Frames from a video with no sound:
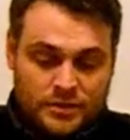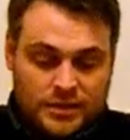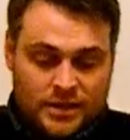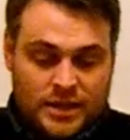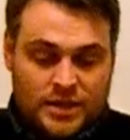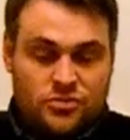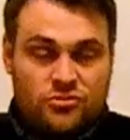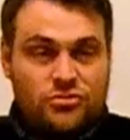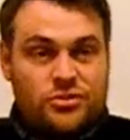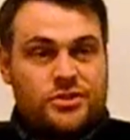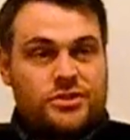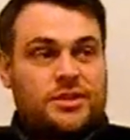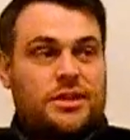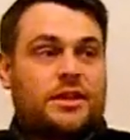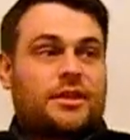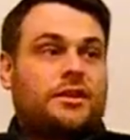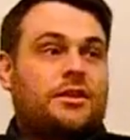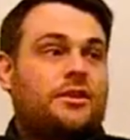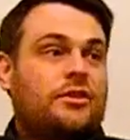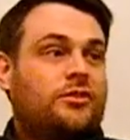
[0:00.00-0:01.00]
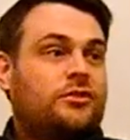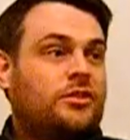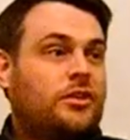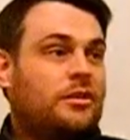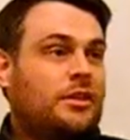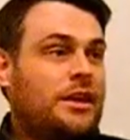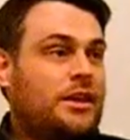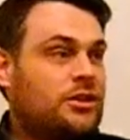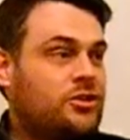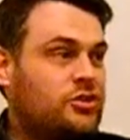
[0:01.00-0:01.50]
Interesting.
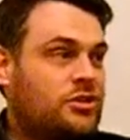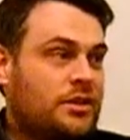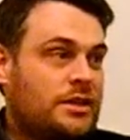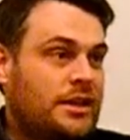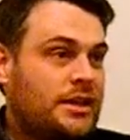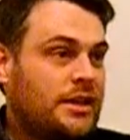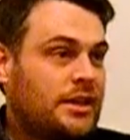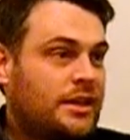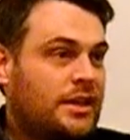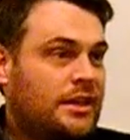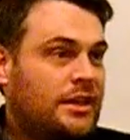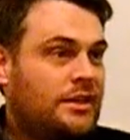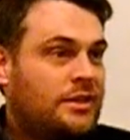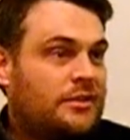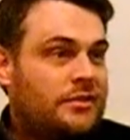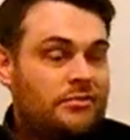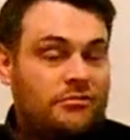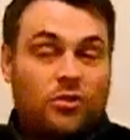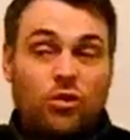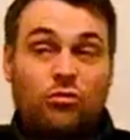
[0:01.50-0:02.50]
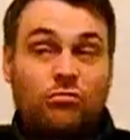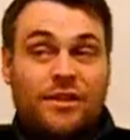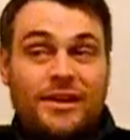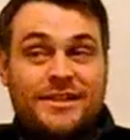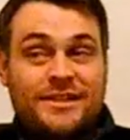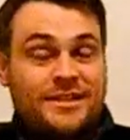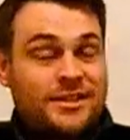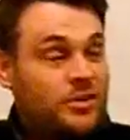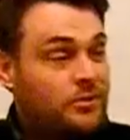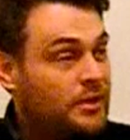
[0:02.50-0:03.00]
So actually, they're
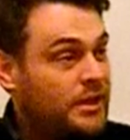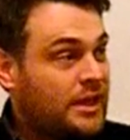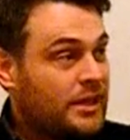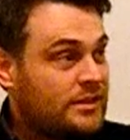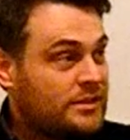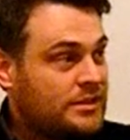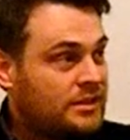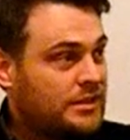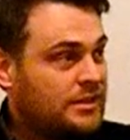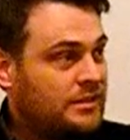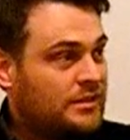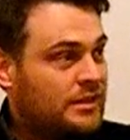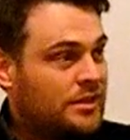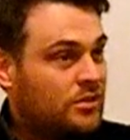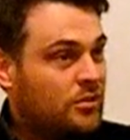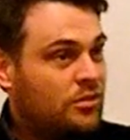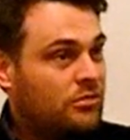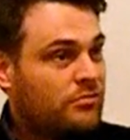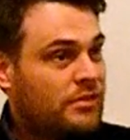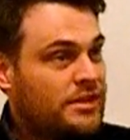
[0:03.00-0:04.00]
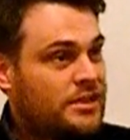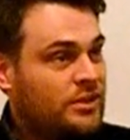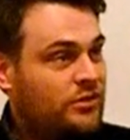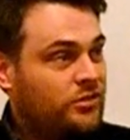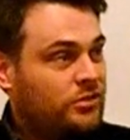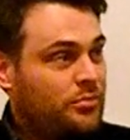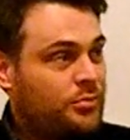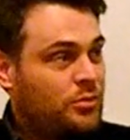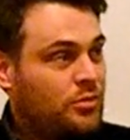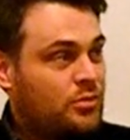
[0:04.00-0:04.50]
already doing it. They're already
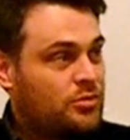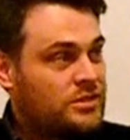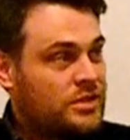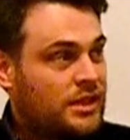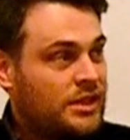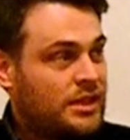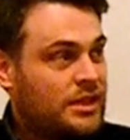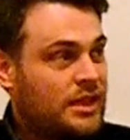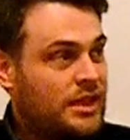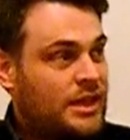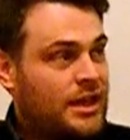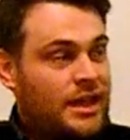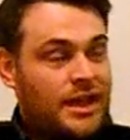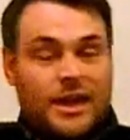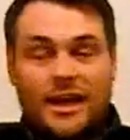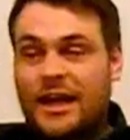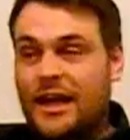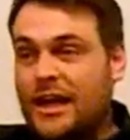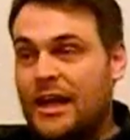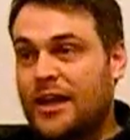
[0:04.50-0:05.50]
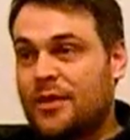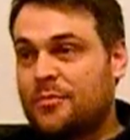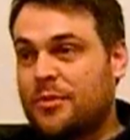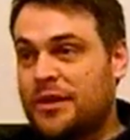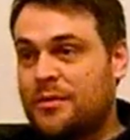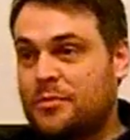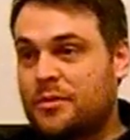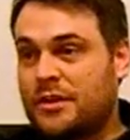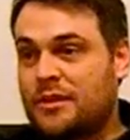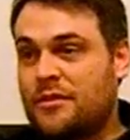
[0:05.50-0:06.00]
supporting
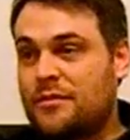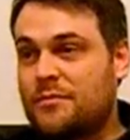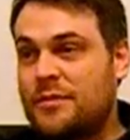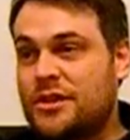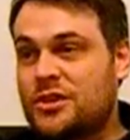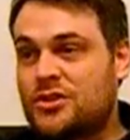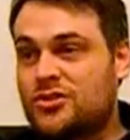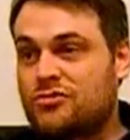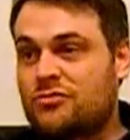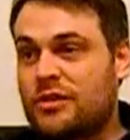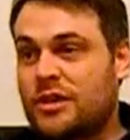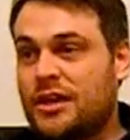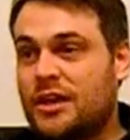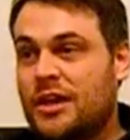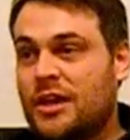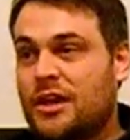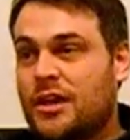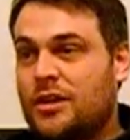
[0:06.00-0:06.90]
people in the ministry.